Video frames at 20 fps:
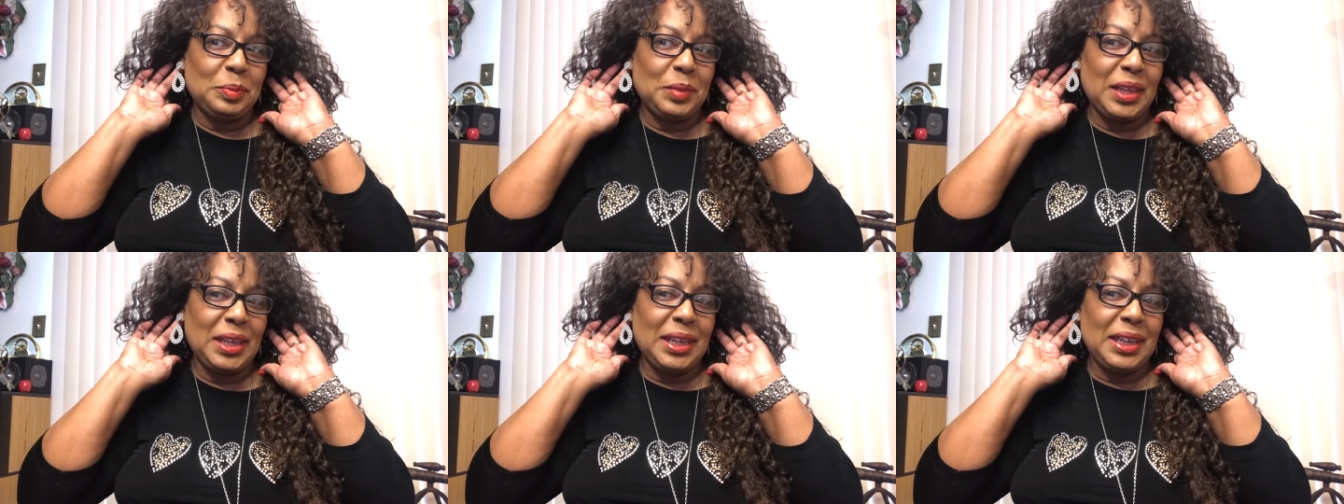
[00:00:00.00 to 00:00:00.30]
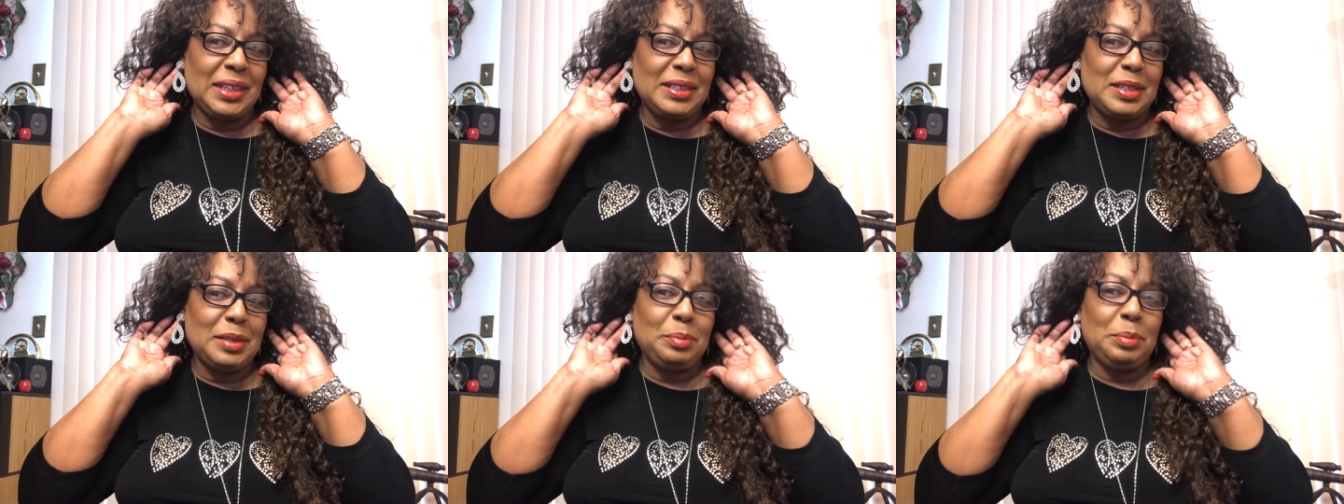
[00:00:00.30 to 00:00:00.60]

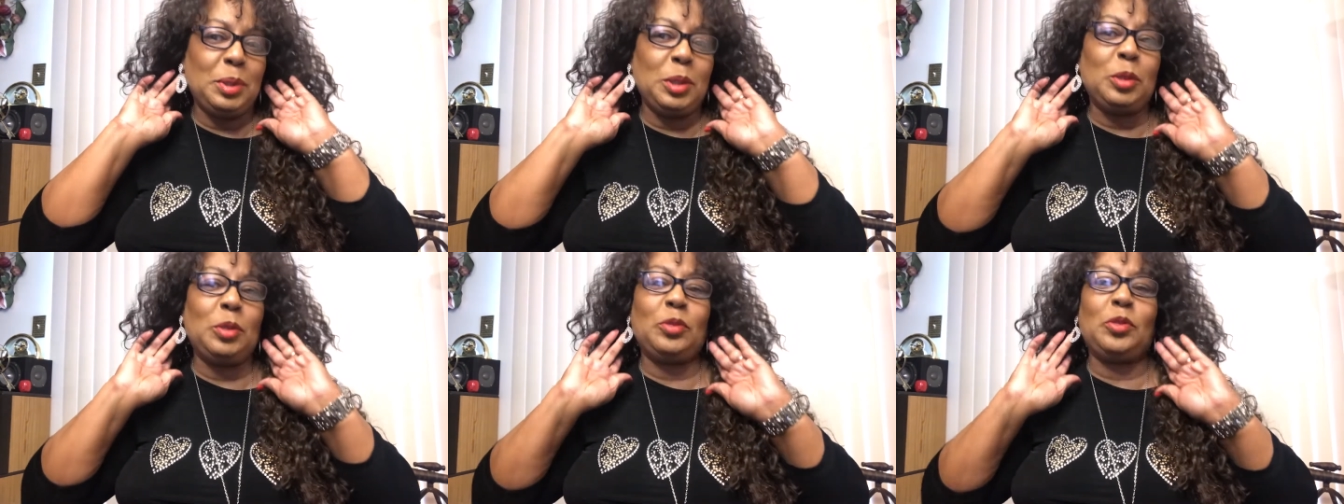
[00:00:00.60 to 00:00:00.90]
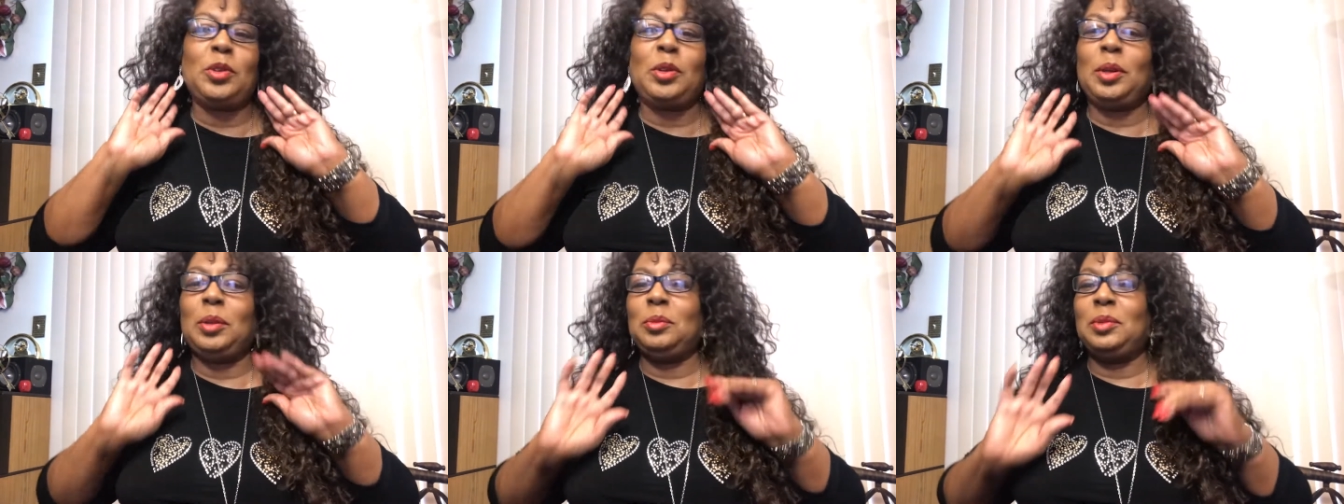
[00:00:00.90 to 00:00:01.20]
Is it
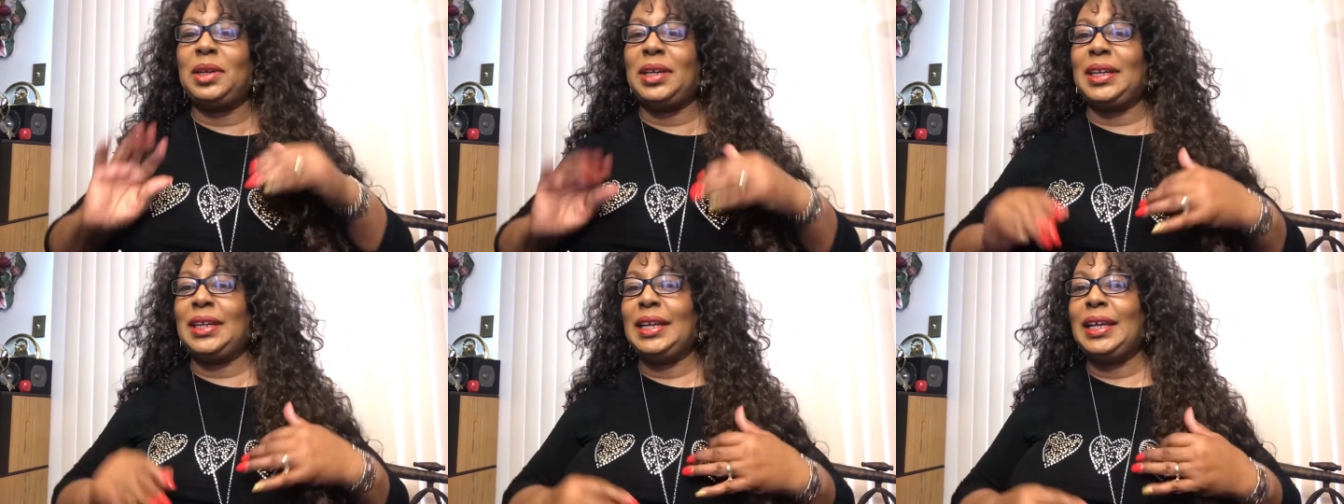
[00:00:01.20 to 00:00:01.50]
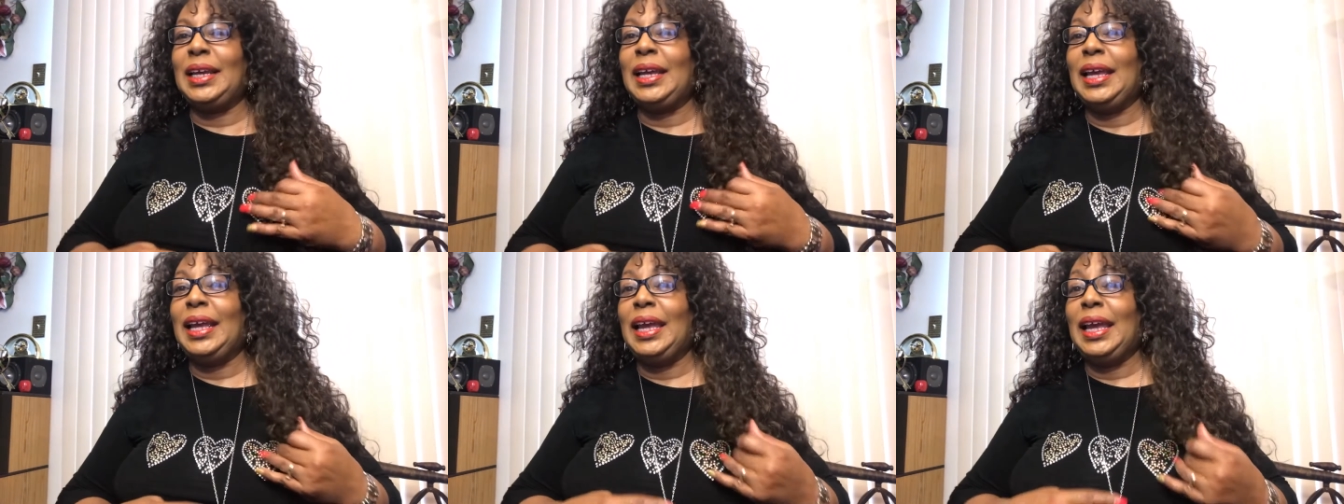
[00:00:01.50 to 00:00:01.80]
beautiful or what?
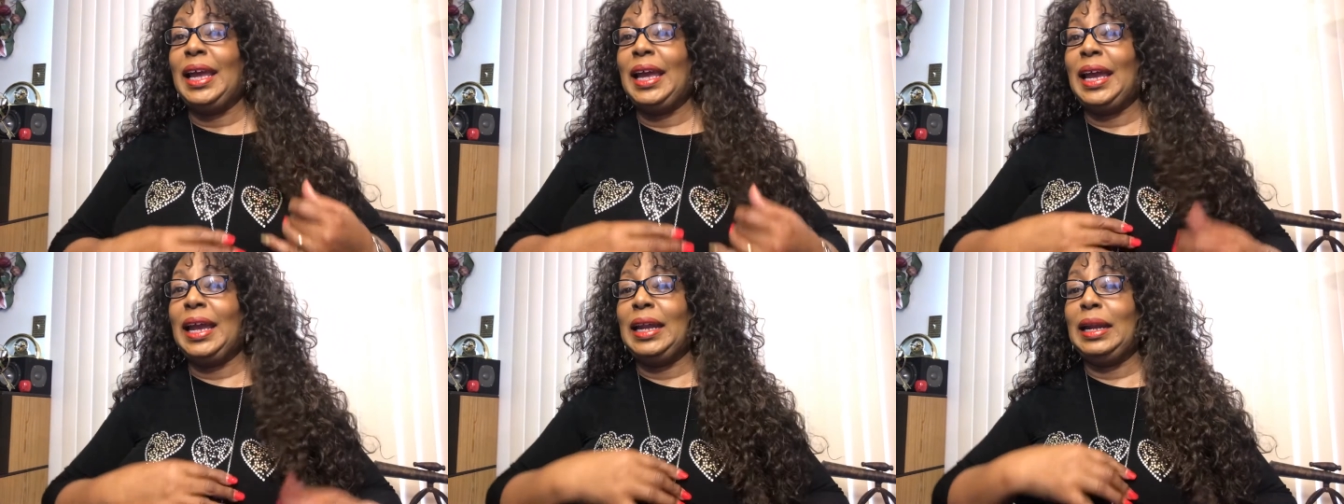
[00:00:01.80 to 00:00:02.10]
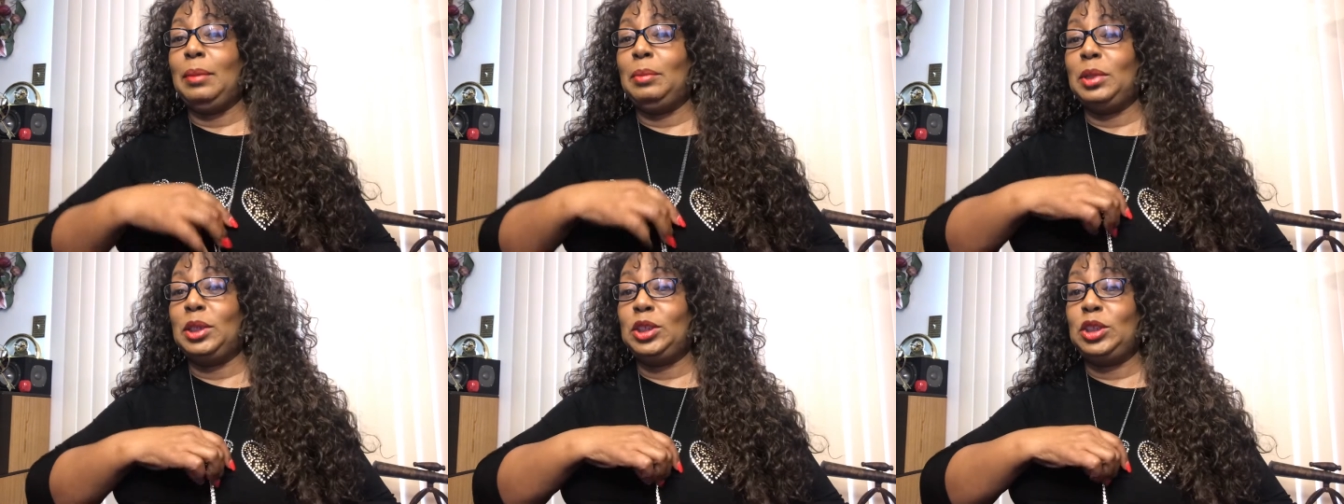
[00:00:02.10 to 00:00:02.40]
And
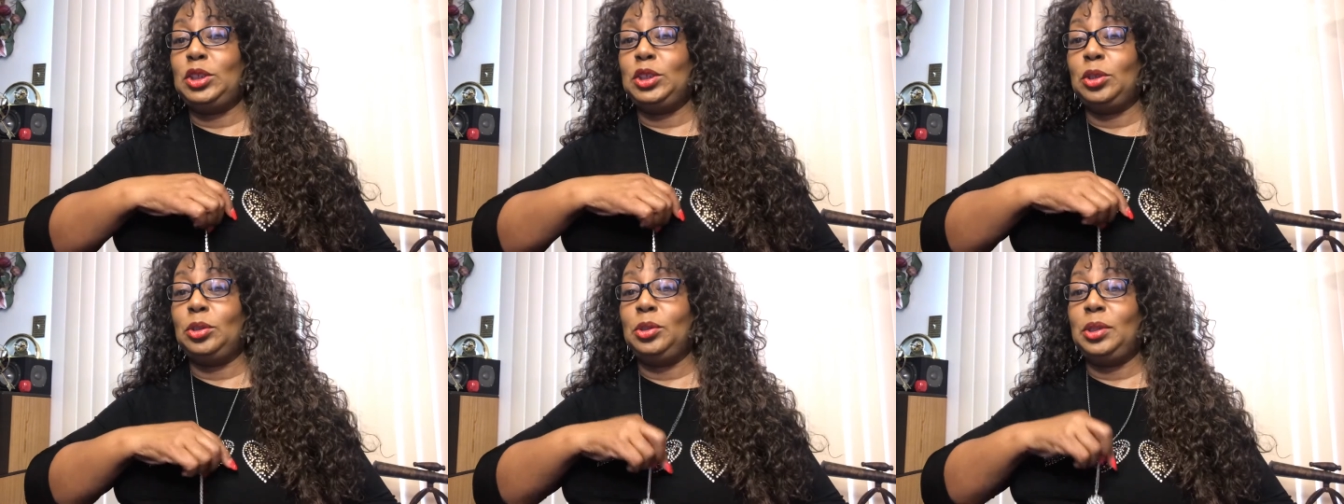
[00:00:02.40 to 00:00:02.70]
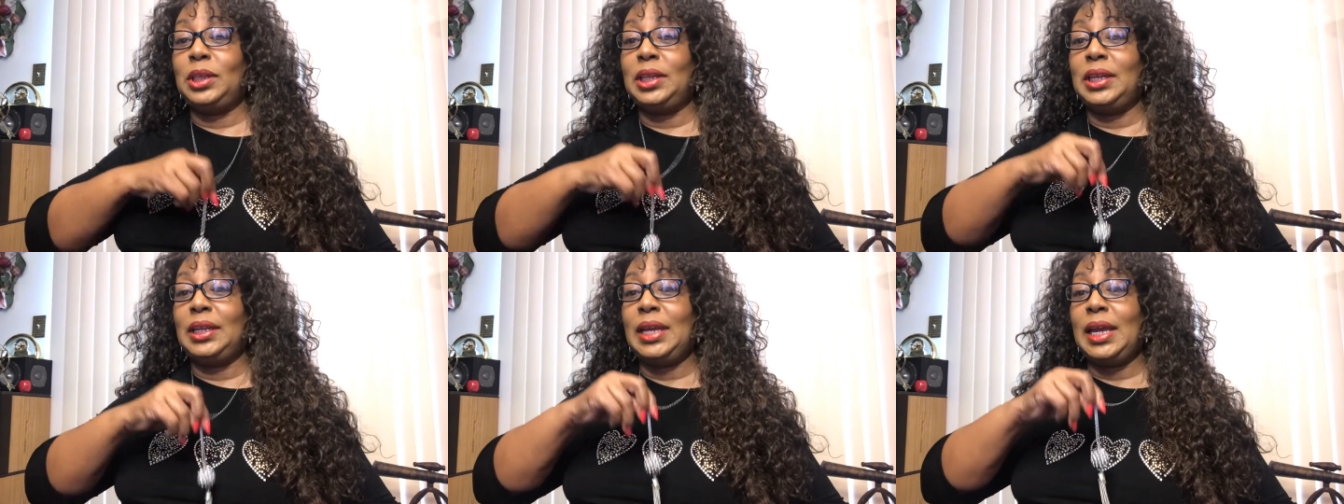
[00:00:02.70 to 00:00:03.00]
I'm going to show you
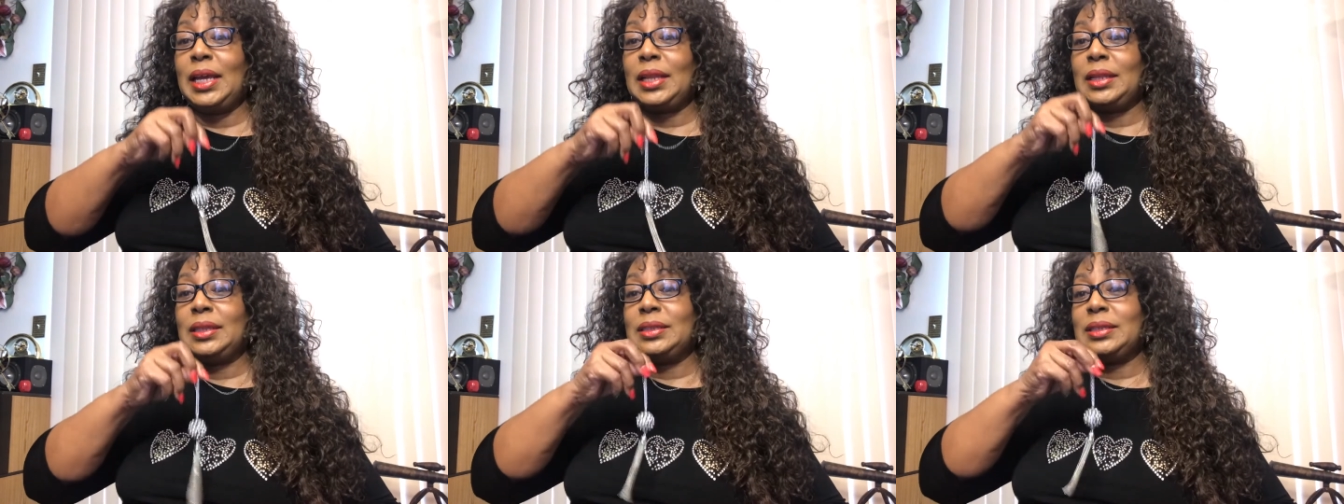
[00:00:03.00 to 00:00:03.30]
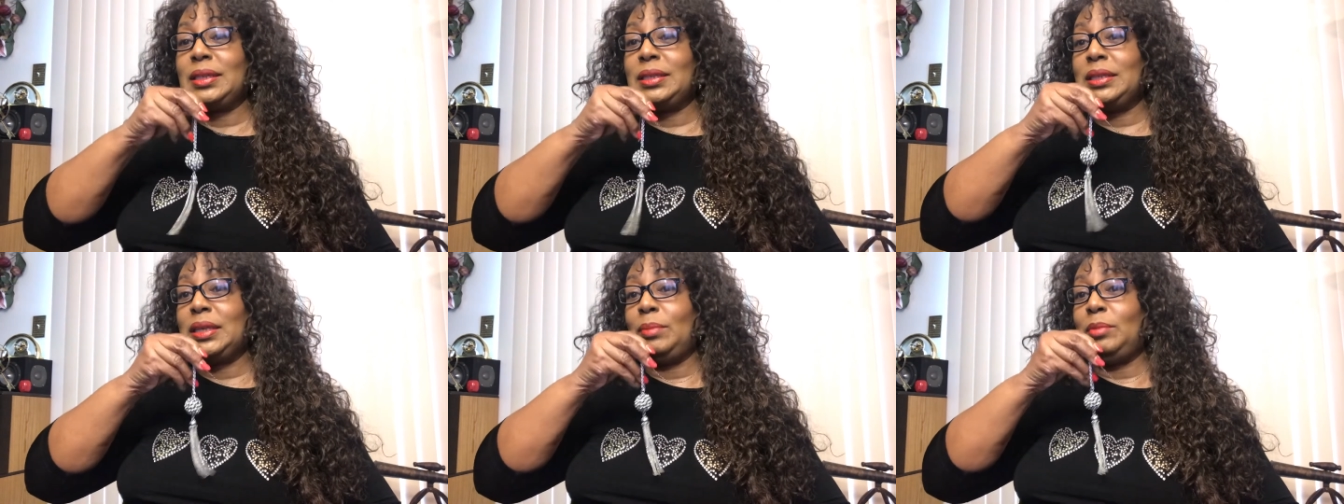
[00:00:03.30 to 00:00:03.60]
the necklace
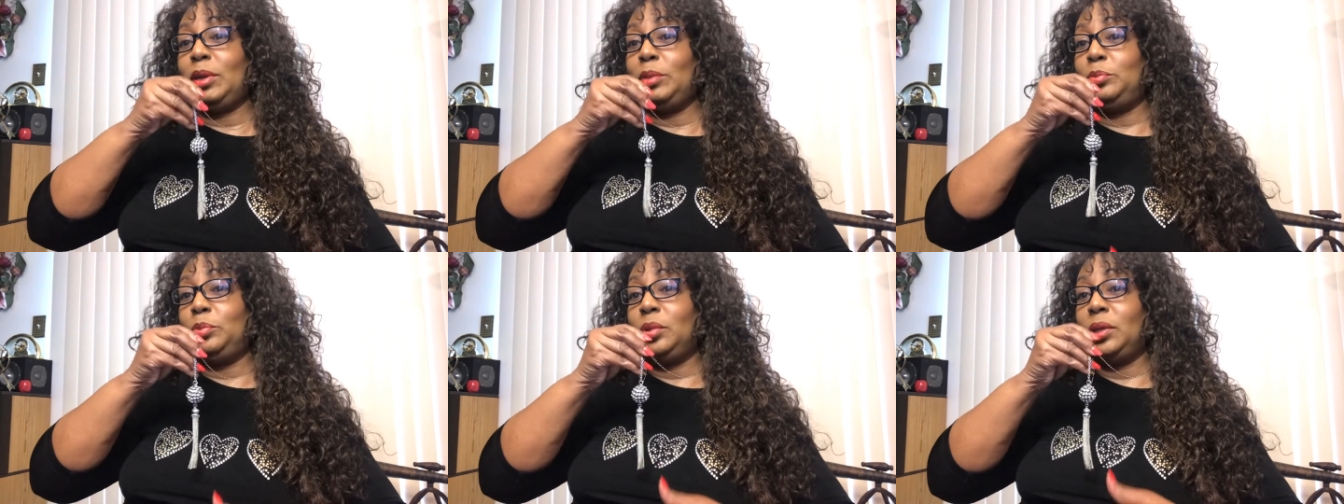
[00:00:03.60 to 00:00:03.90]
because I'm going to